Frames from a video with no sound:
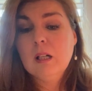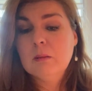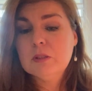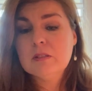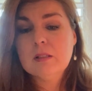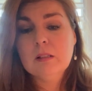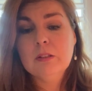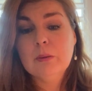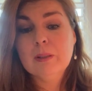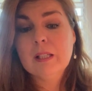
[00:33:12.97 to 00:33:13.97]
I'm just
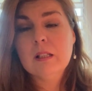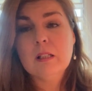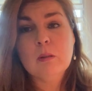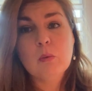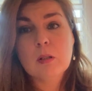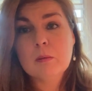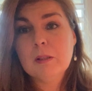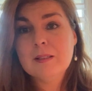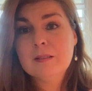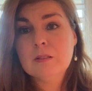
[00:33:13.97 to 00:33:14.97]
telling you again, in the
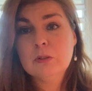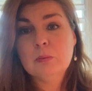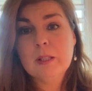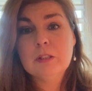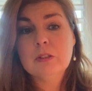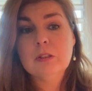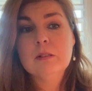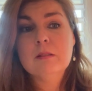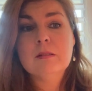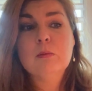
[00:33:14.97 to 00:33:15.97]
workplace
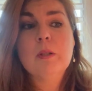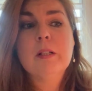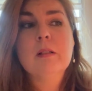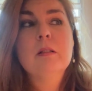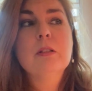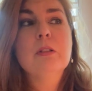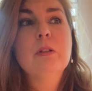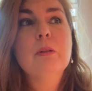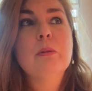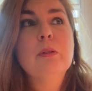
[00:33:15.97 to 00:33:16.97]
situations where, you
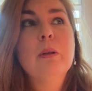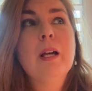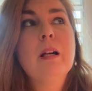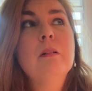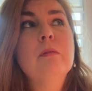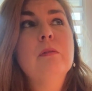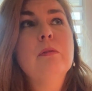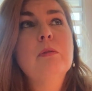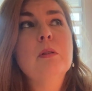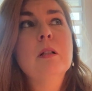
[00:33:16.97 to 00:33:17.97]
know, you have
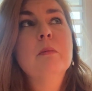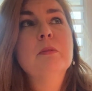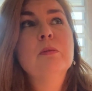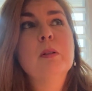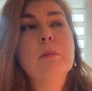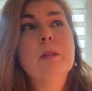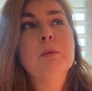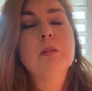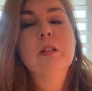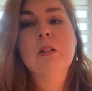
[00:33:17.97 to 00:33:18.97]
forums where
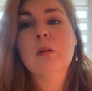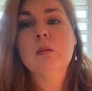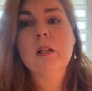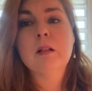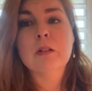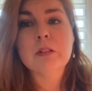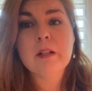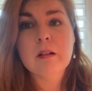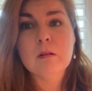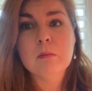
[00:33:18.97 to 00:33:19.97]
people can go, like on
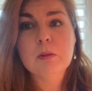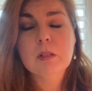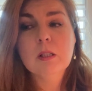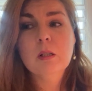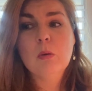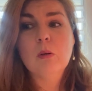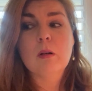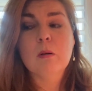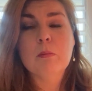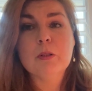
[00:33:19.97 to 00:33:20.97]
Yelp
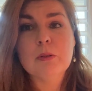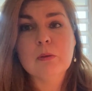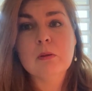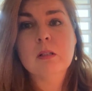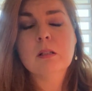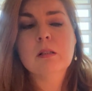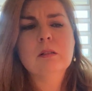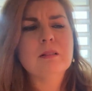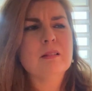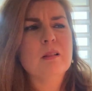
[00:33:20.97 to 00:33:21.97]
or Open Door,
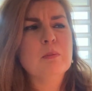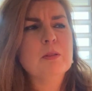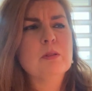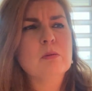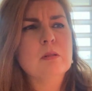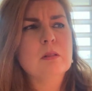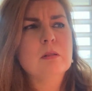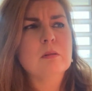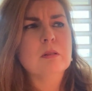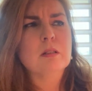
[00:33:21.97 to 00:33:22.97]
is it Open
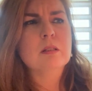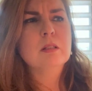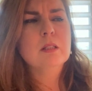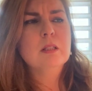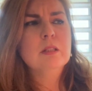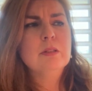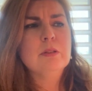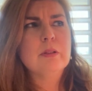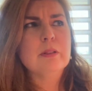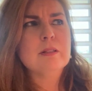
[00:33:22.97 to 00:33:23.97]
Door? Or,
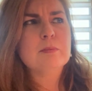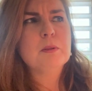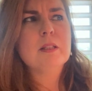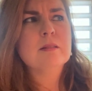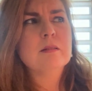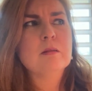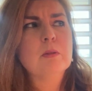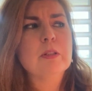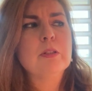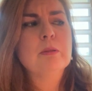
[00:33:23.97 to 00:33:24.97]
you know, these places
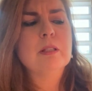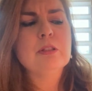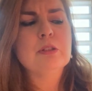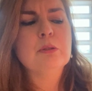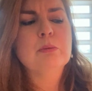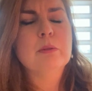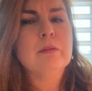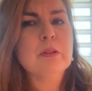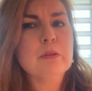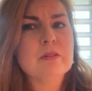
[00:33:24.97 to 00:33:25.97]
where you do
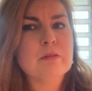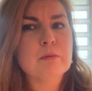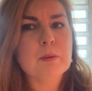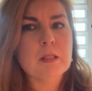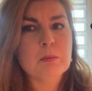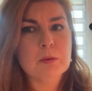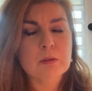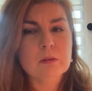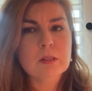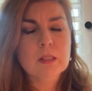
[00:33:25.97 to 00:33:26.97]
reviews of
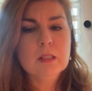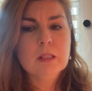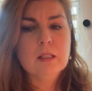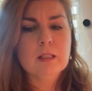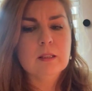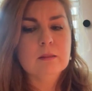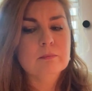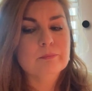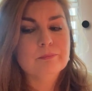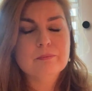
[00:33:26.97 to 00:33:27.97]
people,
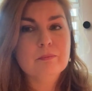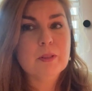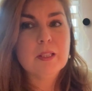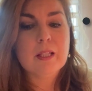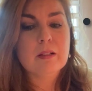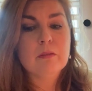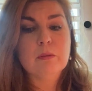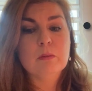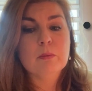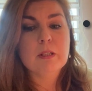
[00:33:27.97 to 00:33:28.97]
um, be
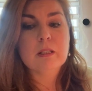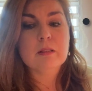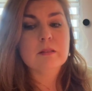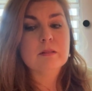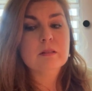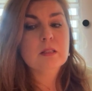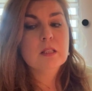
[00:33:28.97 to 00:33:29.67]
careful, because